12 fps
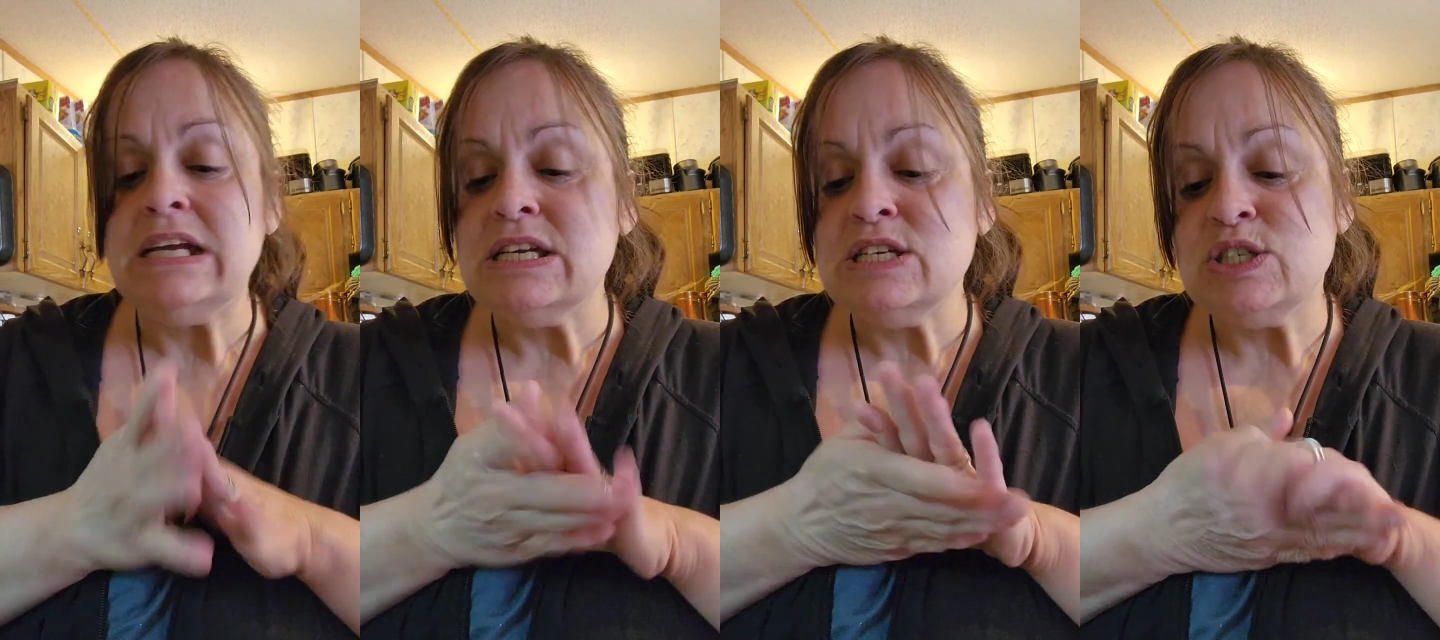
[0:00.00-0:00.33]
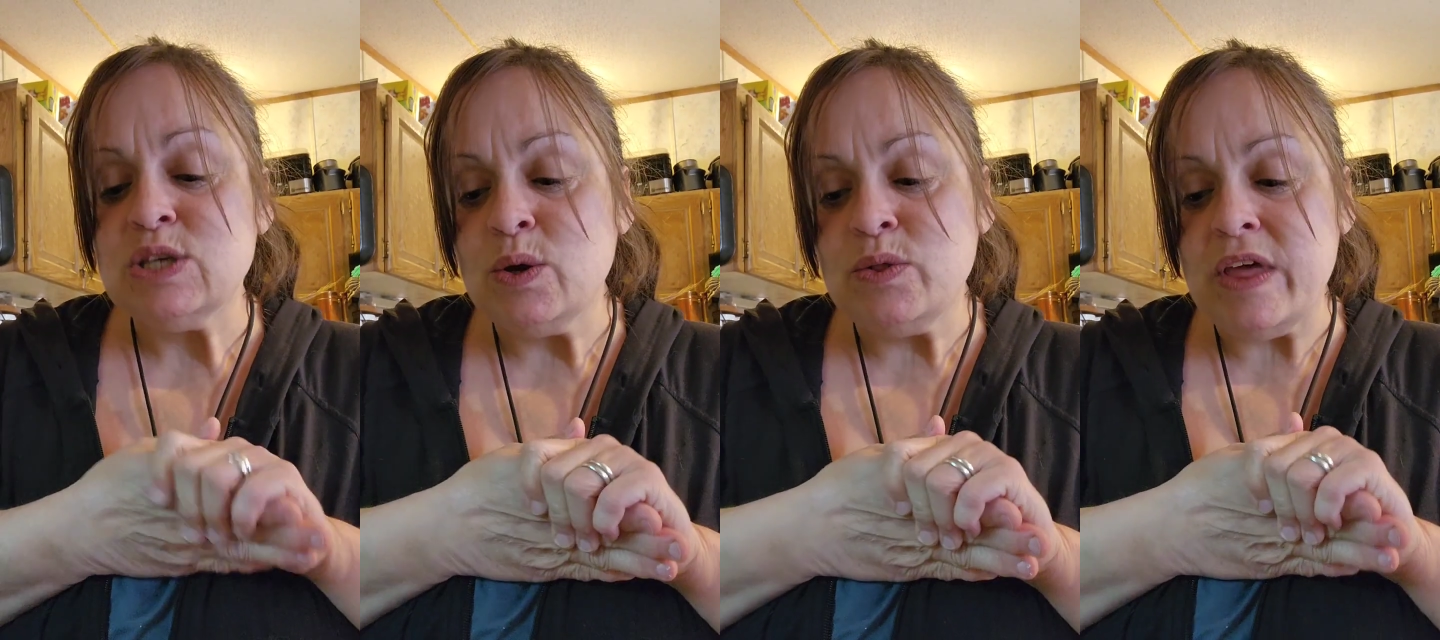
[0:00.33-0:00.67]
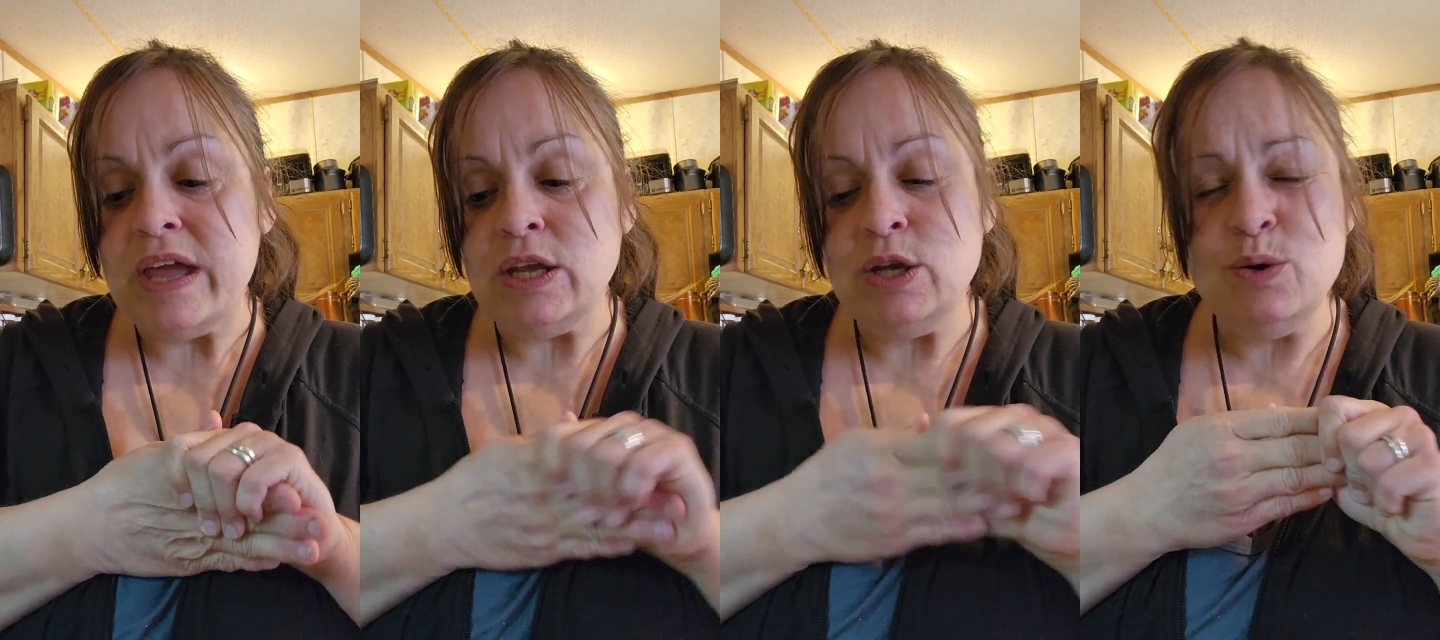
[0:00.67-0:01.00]
so
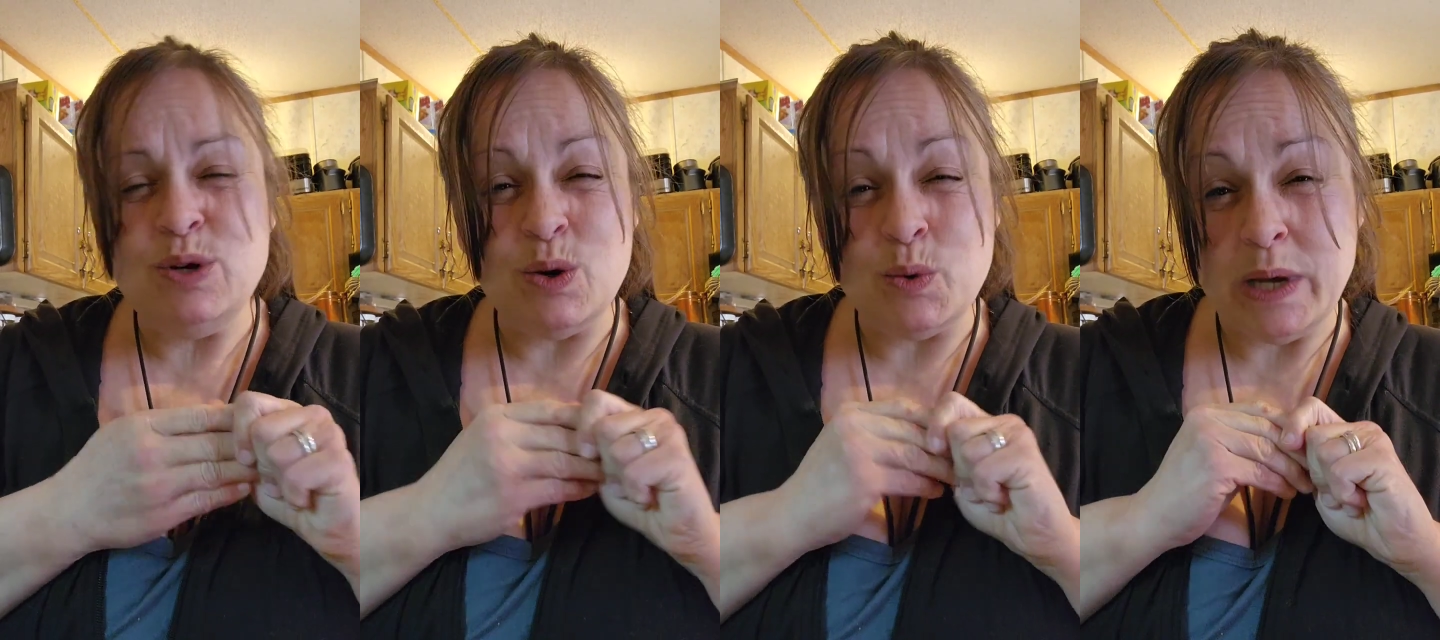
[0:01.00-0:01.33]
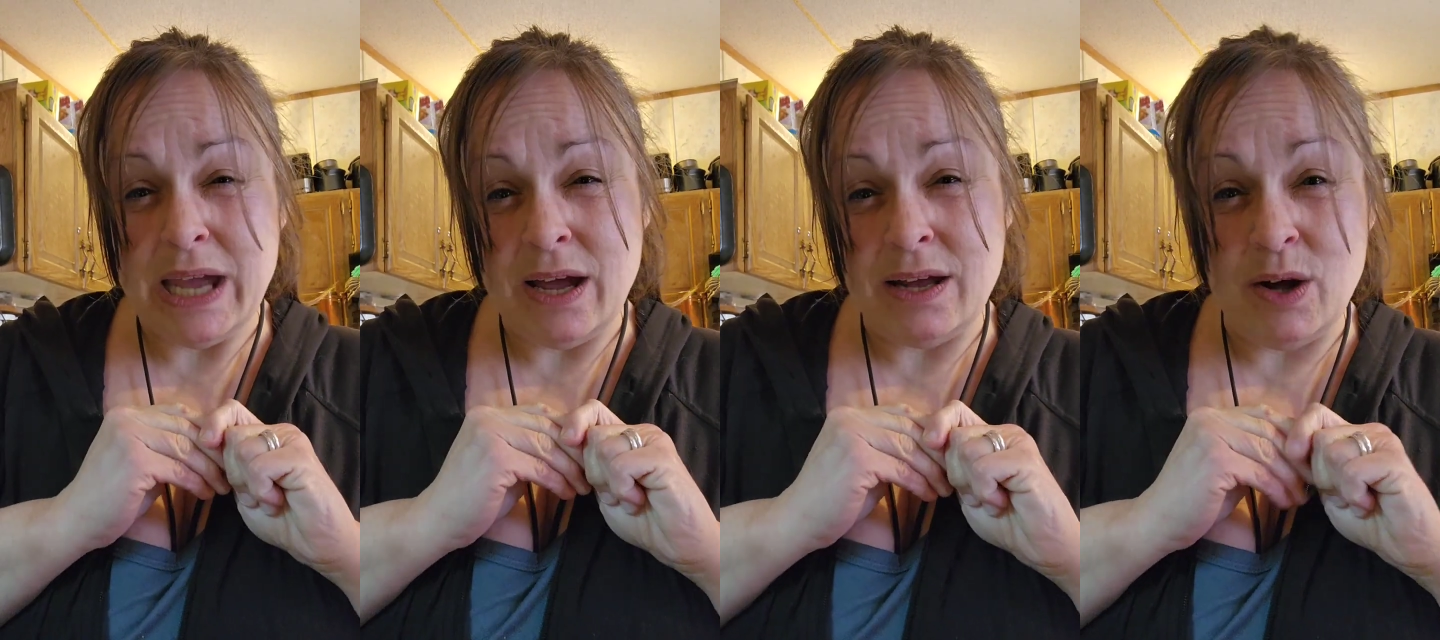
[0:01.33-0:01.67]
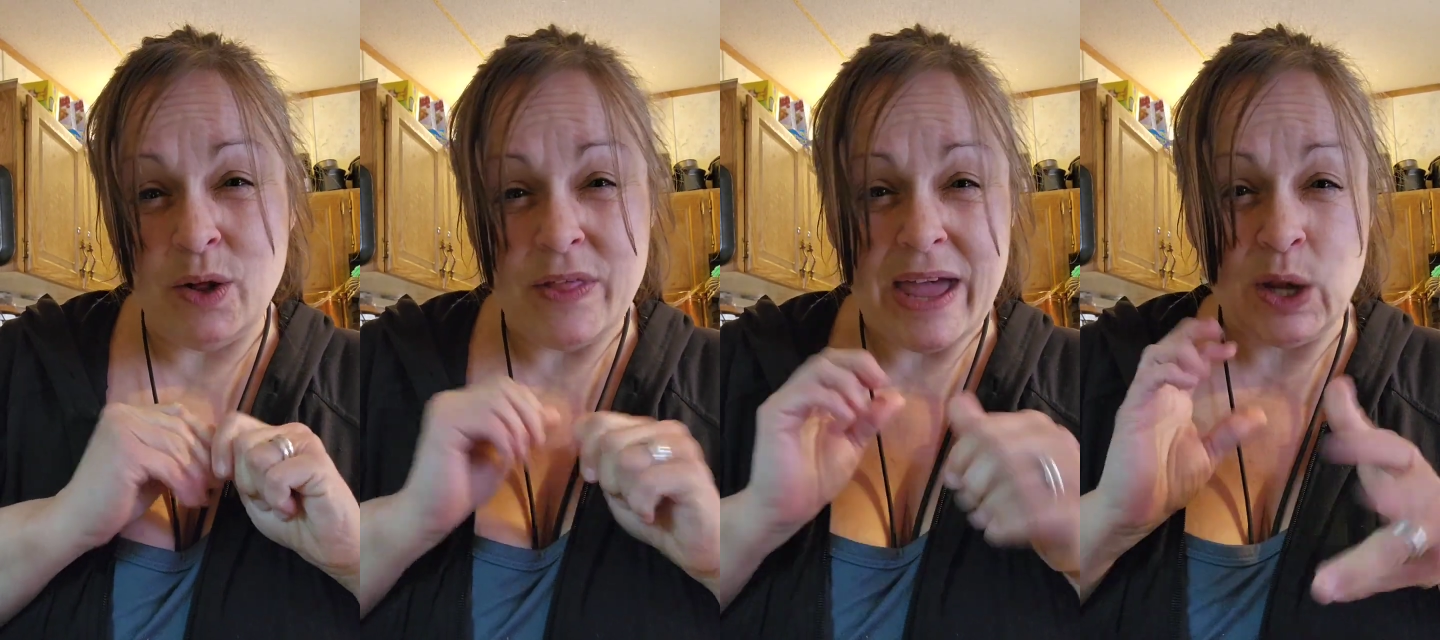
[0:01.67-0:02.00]
that you don't get
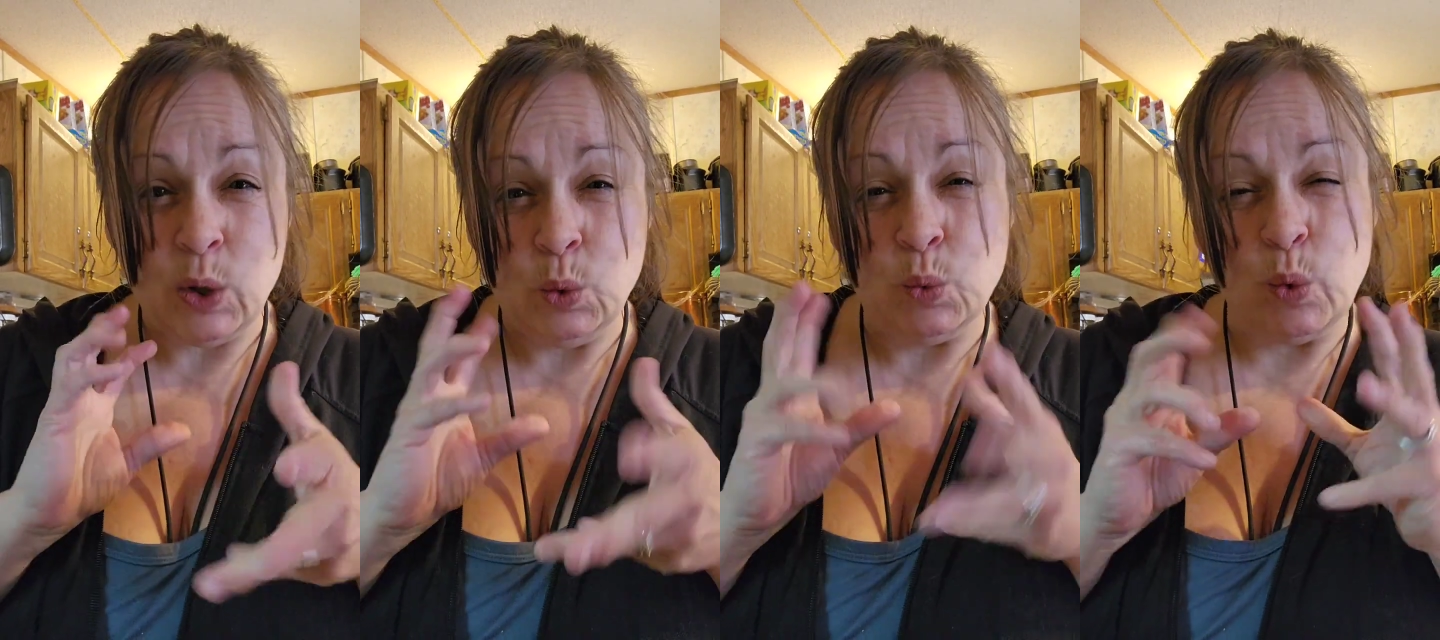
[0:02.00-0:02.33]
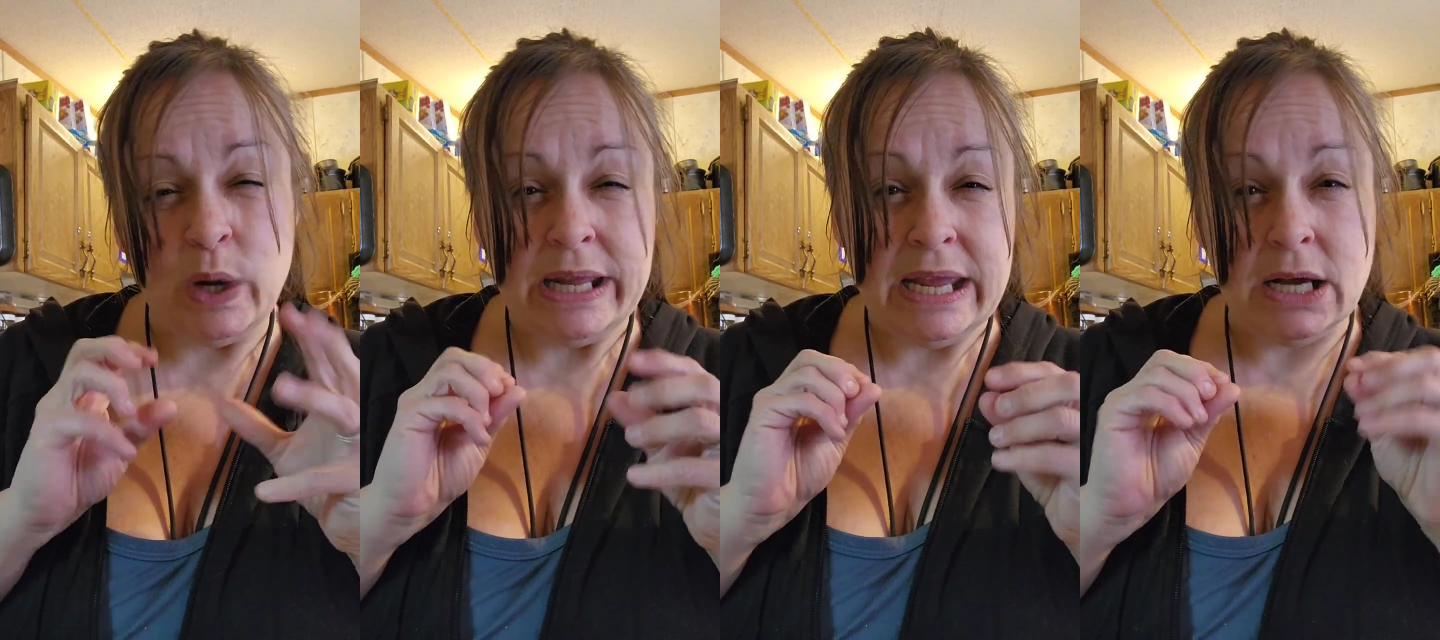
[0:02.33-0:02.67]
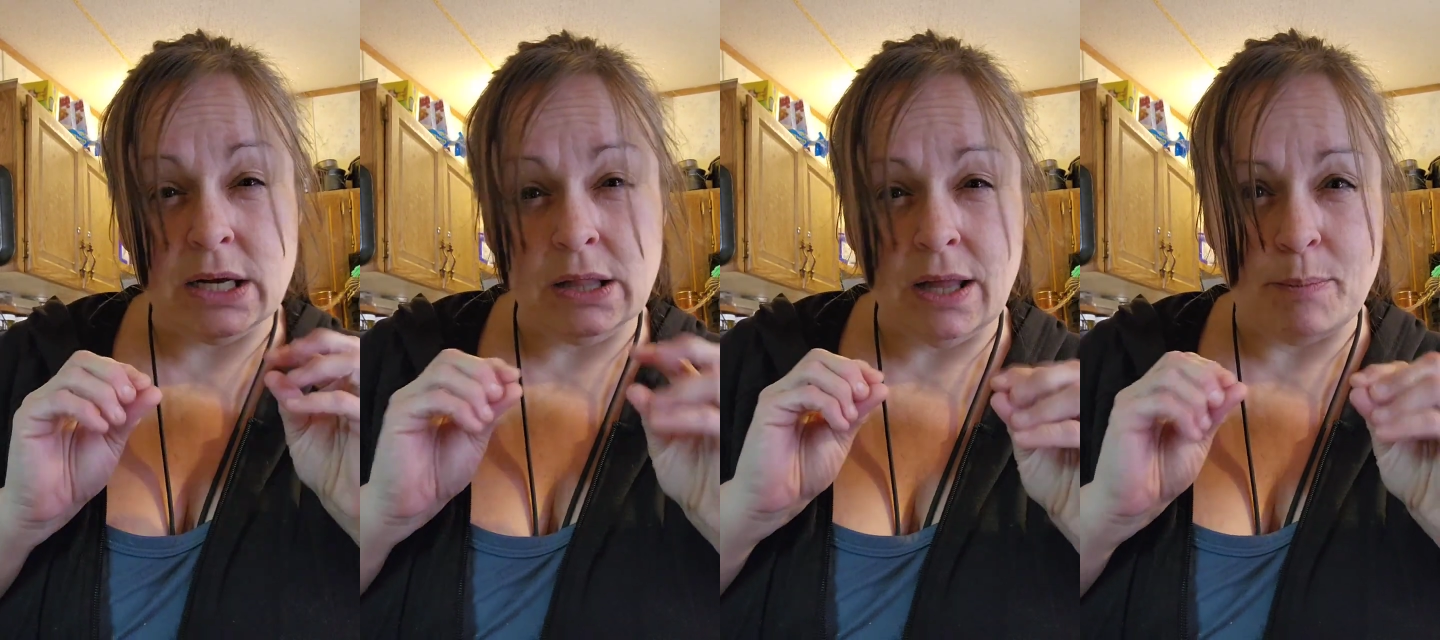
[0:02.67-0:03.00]
all that gritty
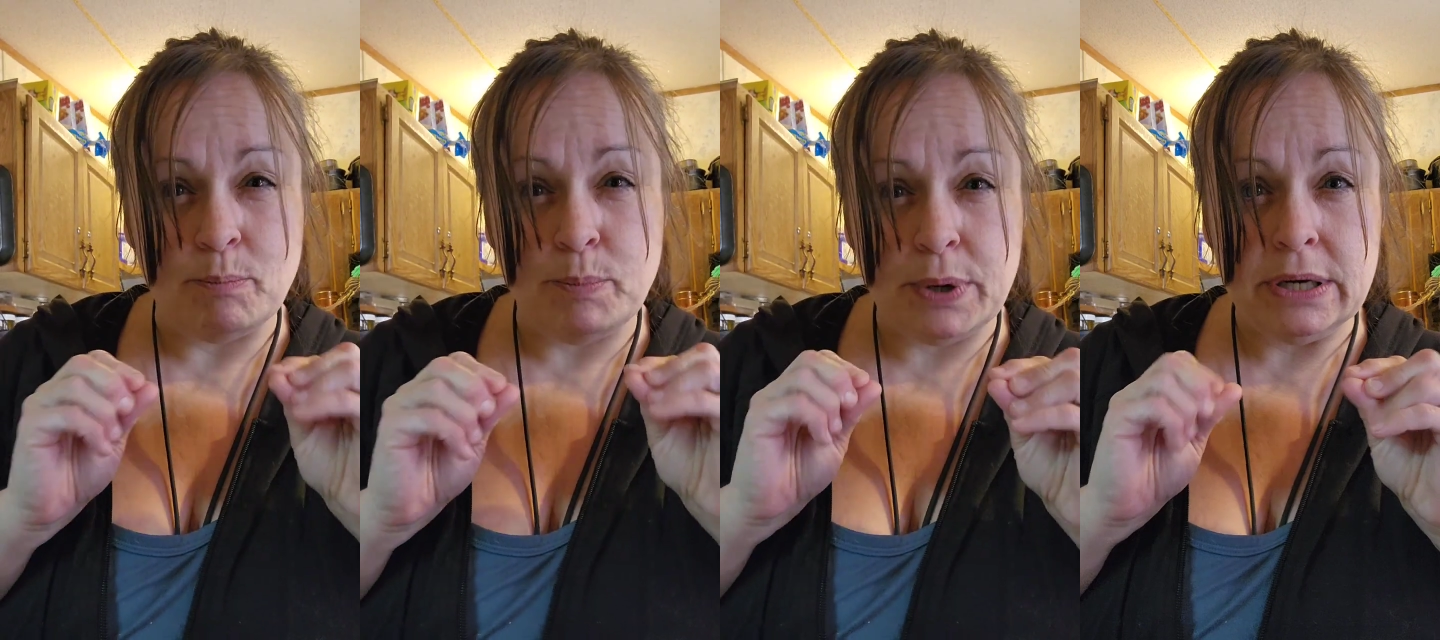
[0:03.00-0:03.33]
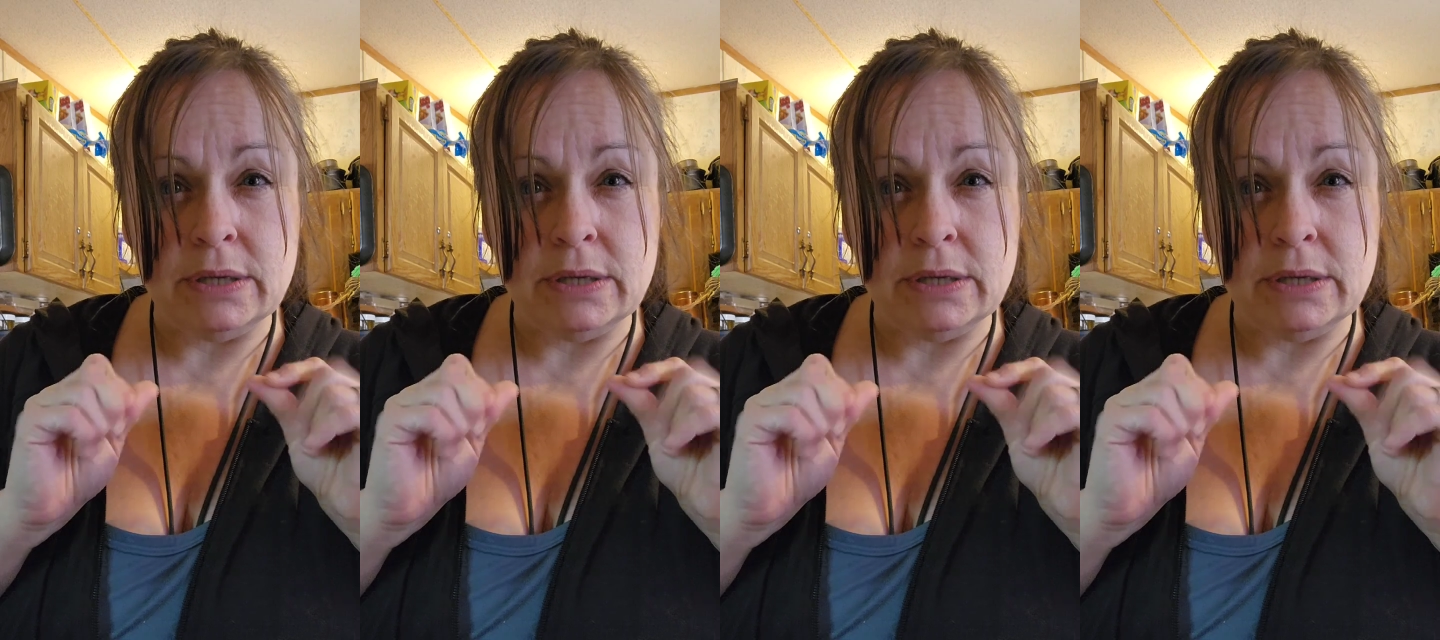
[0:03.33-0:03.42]
clump